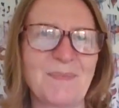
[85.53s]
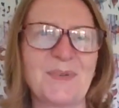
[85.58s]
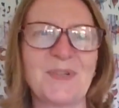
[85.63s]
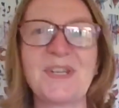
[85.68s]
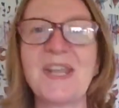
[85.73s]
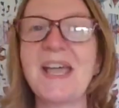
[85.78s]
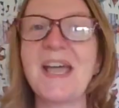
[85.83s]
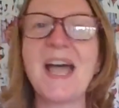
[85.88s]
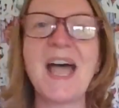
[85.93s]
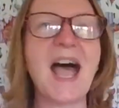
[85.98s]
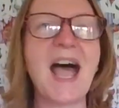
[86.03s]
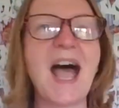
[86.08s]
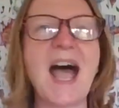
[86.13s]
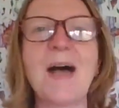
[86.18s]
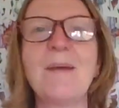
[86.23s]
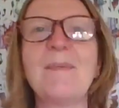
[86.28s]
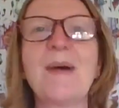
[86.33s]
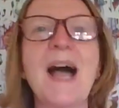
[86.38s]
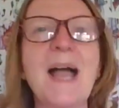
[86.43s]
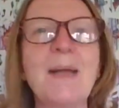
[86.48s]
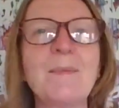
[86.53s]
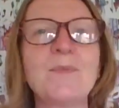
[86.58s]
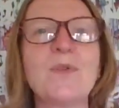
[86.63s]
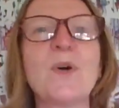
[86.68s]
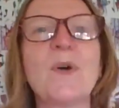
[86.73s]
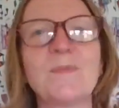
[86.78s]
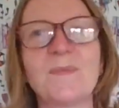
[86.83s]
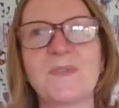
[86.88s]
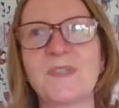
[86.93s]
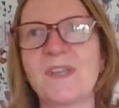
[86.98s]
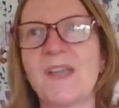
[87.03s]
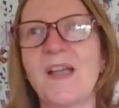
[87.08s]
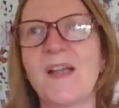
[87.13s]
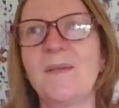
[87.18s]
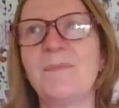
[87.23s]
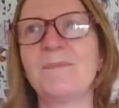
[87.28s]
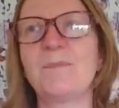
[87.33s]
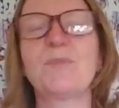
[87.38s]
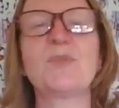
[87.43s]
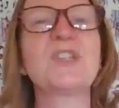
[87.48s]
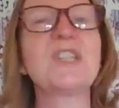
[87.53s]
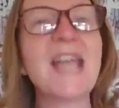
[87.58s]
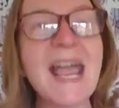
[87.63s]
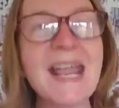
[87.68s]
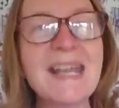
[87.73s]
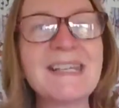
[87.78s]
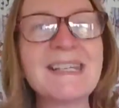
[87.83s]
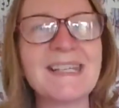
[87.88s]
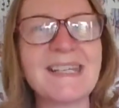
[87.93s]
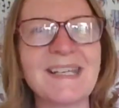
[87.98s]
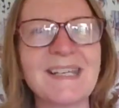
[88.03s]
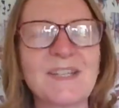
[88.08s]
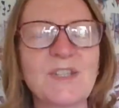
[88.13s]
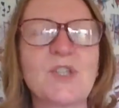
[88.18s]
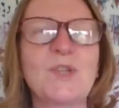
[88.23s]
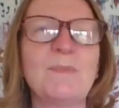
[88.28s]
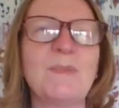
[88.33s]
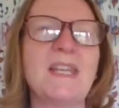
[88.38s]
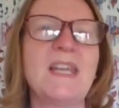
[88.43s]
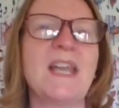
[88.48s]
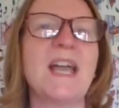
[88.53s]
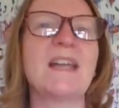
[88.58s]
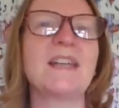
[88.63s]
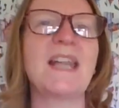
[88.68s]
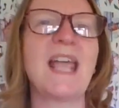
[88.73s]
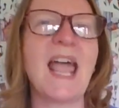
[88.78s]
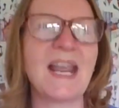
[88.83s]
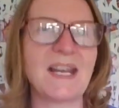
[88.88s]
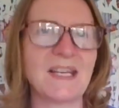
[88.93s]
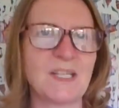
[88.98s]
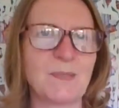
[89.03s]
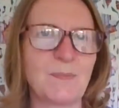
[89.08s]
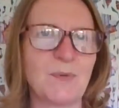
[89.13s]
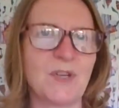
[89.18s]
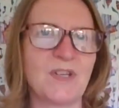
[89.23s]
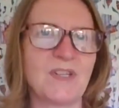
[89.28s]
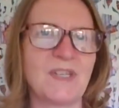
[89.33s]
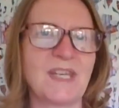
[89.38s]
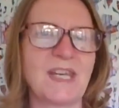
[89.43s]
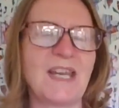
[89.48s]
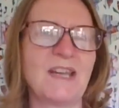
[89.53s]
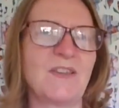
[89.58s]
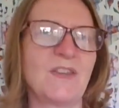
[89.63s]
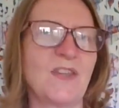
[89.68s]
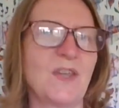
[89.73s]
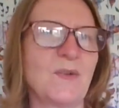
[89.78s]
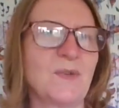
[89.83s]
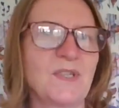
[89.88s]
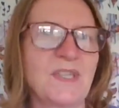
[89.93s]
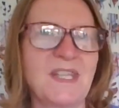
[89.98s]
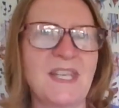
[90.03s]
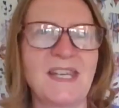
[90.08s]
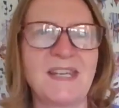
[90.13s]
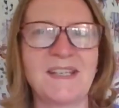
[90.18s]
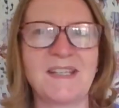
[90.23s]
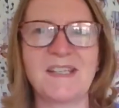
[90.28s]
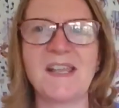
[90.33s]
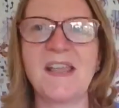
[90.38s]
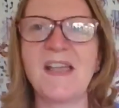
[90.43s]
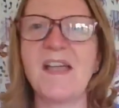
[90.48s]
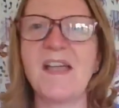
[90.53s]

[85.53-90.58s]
But I'm not pretending to be an expert in those things.